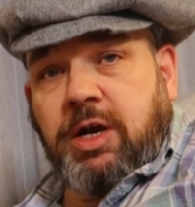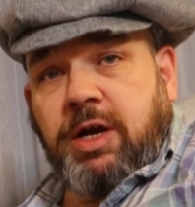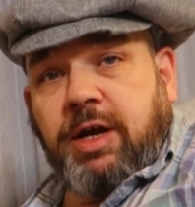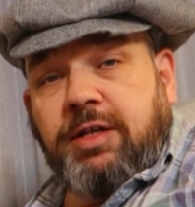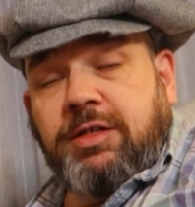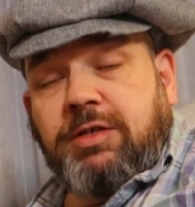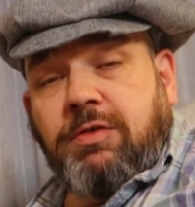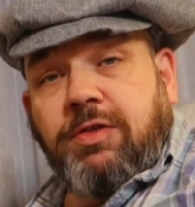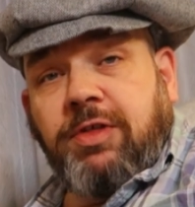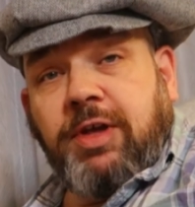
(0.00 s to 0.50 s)

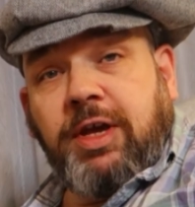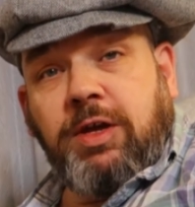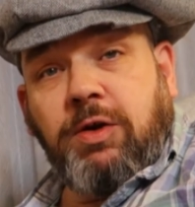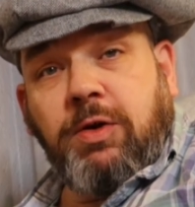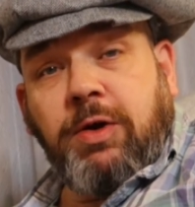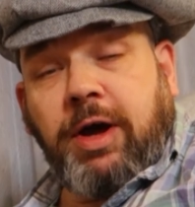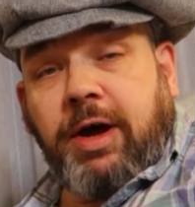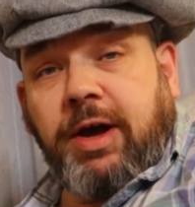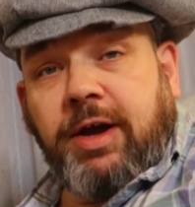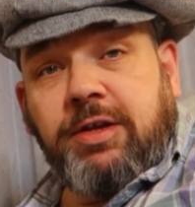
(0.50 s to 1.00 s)
And so thank
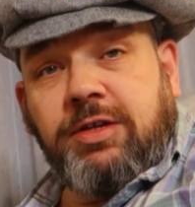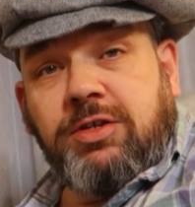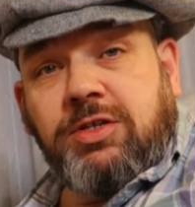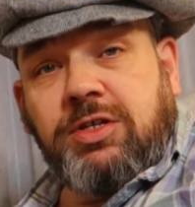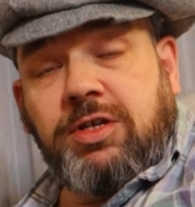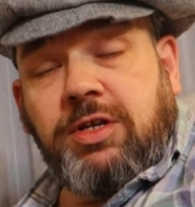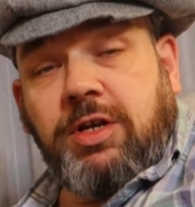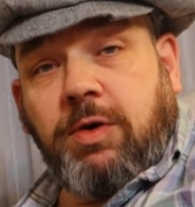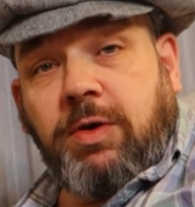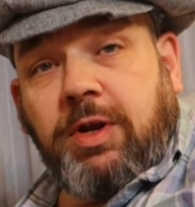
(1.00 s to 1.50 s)
you
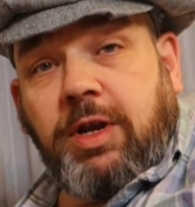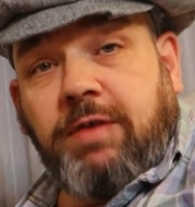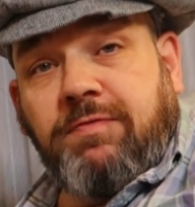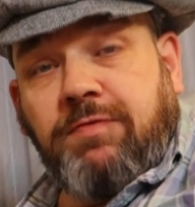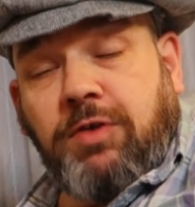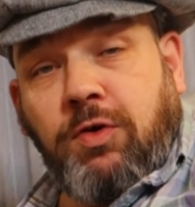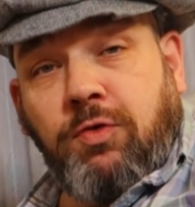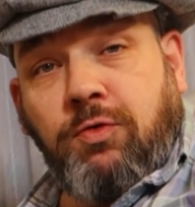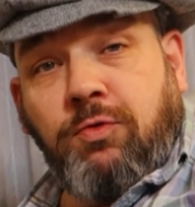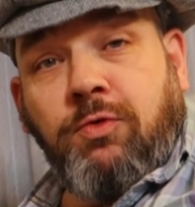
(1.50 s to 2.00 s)
guys, I
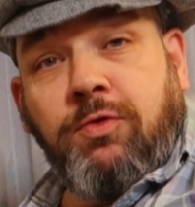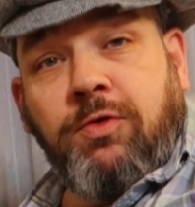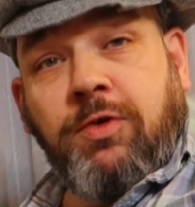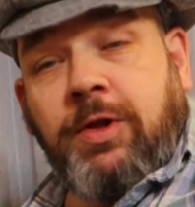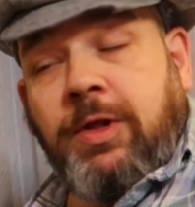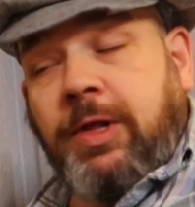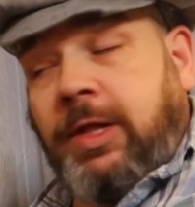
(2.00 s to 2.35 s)
love you.